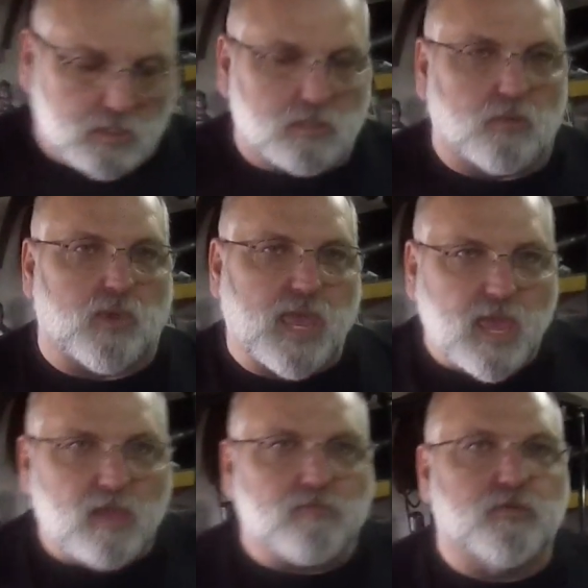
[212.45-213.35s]
that we
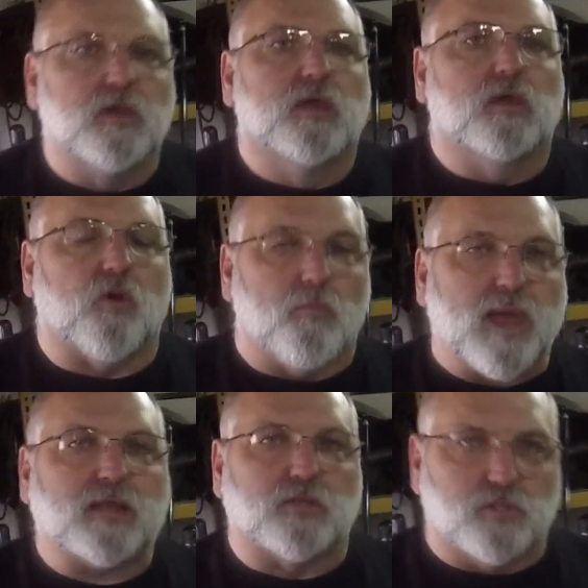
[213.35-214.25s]
have, go
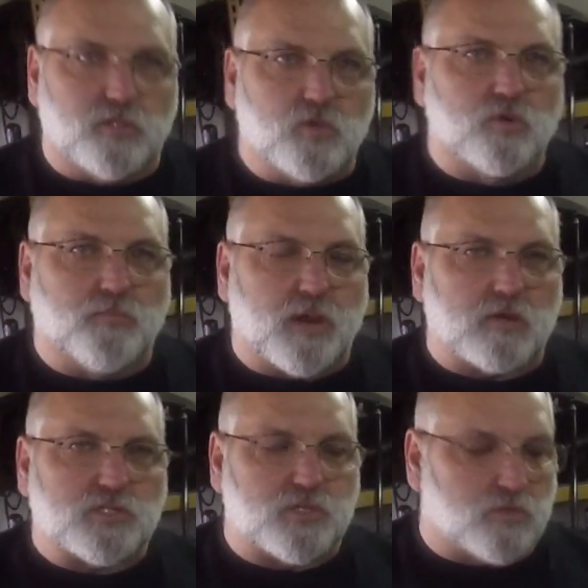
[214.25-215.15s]
back to the dual
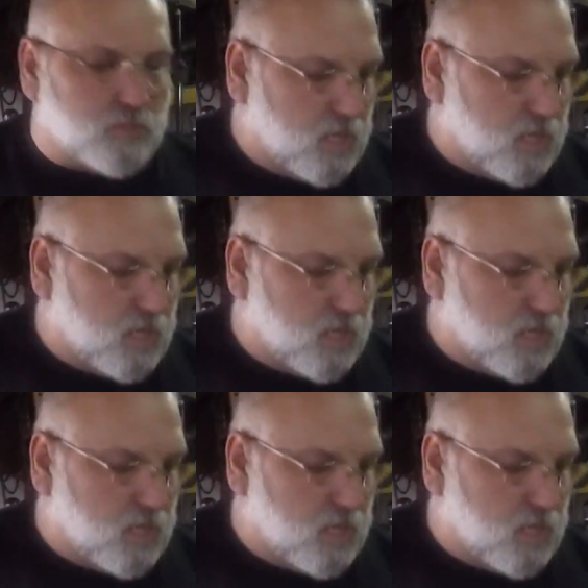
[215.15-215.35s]
parachute.